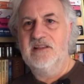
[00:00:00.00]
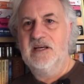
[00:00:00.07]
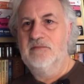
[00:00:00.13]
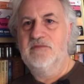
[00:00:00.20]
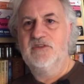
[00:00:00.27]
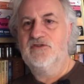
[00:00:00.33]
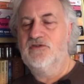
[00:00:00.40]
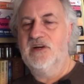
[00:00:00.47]

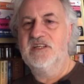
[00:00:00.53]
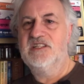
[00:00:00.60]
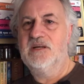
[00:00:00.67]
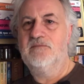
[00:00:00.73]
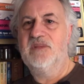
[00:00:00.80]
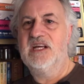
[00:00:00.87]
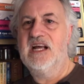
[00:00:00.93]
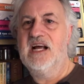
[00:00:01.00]
them, try
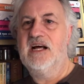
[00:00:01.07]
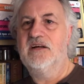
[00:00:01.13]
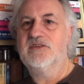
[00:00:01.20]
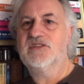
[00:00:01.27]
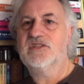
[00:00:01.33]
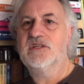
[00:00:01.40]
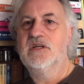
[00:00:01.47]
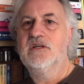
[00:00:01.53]
something
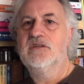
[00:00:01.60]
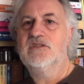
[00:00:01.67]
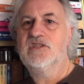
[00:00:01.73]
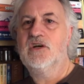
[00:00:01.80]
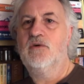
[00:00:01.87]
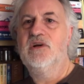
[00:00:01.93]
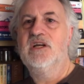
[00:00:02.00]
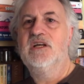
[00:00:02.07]
else.
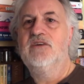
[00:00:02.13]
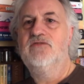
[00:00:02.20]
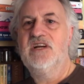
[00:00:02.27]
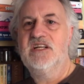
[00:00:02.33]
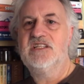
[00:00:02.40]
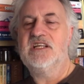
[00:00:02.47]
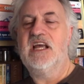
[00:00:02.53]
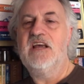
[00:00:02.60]
So
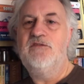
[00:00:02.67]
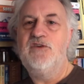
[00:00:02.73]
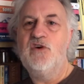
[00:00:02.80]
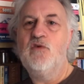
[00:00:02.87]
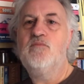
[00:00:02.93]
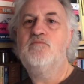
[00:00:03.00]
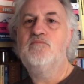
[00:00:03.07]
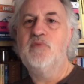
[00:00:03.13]
readers, if
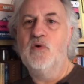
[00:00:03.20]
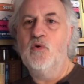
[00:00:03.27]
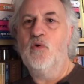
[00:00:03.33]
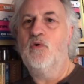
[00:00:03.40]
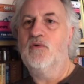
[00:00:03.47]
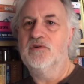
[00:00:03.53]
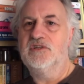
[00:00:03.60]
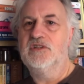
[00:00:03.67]
you're
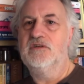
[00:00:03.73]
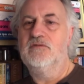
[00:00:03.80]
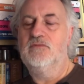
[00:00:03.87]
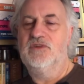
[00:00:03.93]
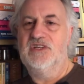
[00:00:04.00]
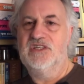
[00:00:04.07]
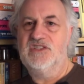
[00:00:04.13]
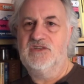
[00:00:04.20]
bored
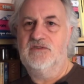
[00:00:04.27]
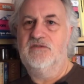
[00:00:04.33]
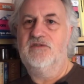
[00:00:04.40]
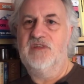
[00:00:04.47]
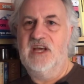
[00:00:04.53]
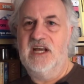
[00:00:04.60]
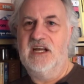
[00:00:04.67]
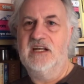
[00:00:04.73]
with this sort of
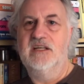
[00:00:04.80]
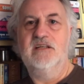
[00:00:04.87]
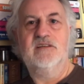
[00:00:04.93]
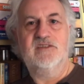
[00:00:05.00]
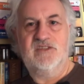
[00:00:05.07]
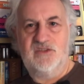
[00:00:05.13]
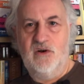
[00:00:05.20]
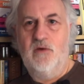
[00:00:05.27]
thing,
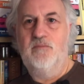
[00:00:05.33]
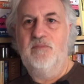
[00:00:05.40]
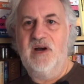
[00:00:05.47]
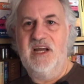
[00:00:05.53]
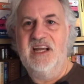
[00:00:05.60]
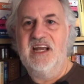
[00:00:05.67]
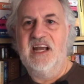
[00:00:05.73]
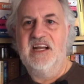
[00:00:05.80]
stop
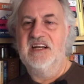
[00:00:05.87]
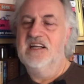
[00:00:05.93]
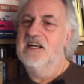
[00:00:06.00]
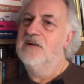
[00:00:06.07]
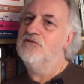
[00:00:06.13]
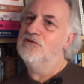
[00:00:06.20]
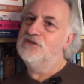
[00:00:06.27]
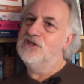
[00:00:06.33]
buying it.
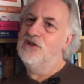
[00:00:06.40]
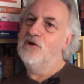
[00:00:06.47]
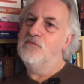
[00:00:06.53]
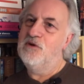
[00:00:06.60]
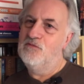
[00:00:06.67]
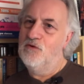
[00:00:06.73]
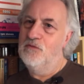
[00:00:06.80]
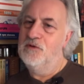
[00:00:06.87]
Of course, a lot of
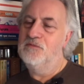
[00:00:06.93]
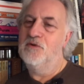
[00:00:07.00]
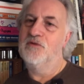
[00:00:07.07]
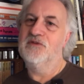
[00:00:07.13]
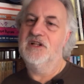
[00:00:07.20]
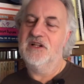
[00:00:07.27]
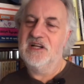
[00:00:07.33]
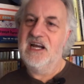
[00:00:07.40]
people won't be bored
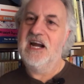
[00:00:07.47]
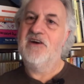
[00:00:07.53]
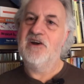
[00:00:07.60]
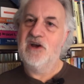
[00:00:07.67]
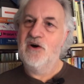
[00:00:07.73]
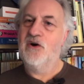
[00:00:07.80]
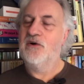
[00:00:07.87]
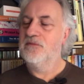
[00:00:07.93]
and they'll
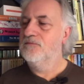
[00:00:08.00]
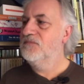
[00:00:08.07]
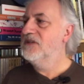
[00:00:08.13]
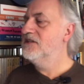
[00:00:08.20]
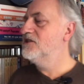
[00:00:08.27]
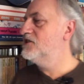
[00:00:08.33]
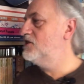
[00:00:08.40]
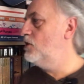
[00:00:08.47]
carry on.
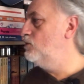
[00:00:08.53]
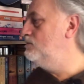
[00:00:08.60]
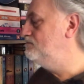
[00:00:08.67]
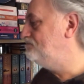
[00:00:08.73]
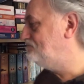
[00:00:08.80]
So